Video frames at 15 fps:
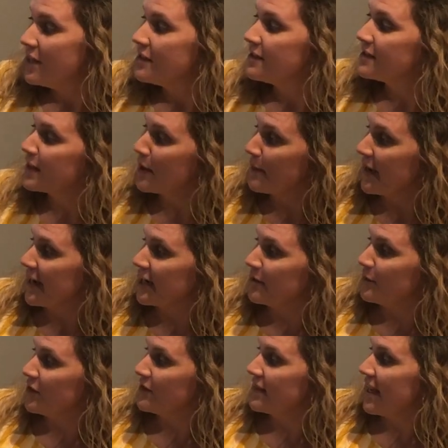Some
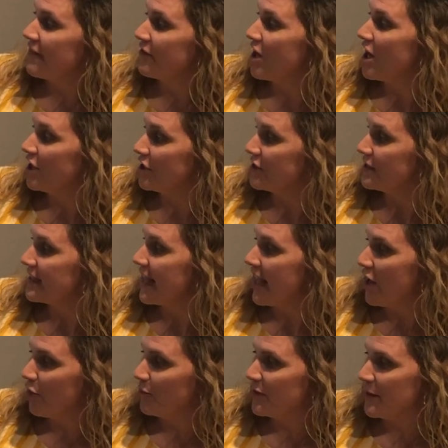animals have colors that
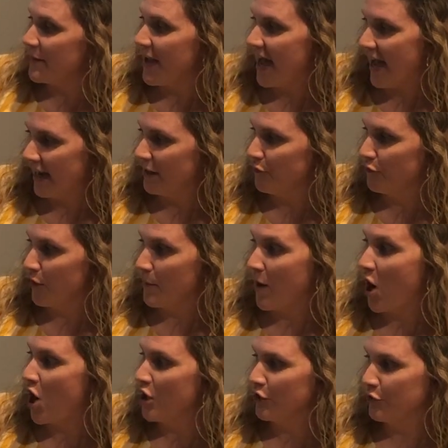help them hide from
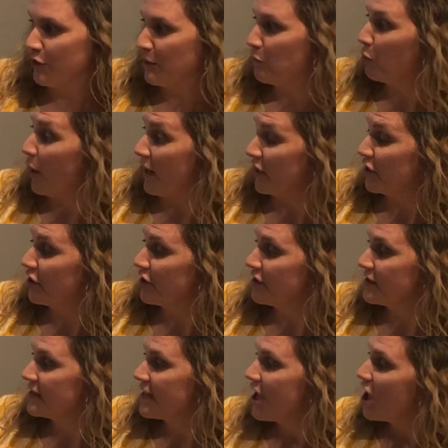hungry predators.